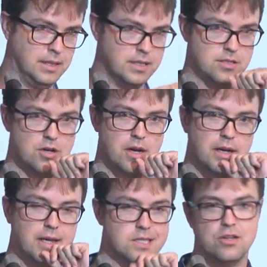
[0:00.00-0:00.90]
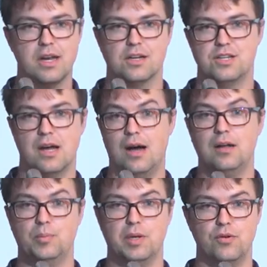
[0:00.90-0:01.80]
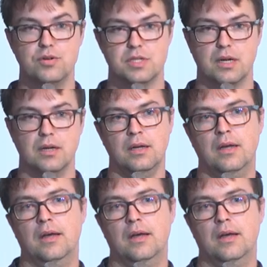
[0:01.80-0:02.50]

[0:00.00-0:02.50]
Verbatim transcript: It's not, a, it's not actually an ILP router